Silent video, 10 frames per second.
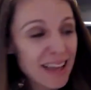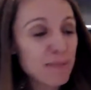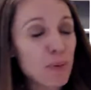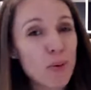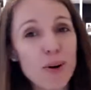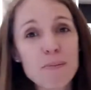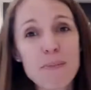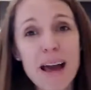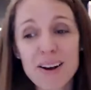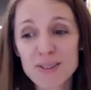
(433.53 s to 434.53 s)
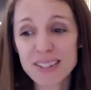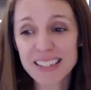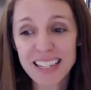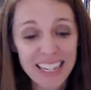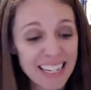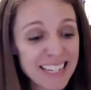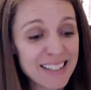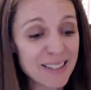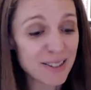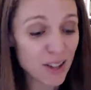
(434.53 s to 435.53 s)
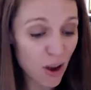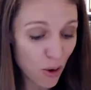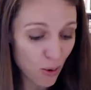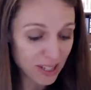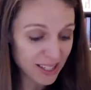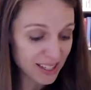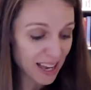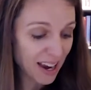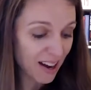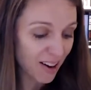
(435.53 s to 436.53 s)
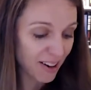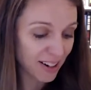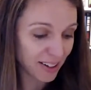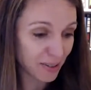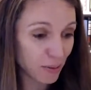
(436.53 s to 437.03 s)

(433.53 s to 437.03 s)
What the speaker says: That poor mouse, he's so scared.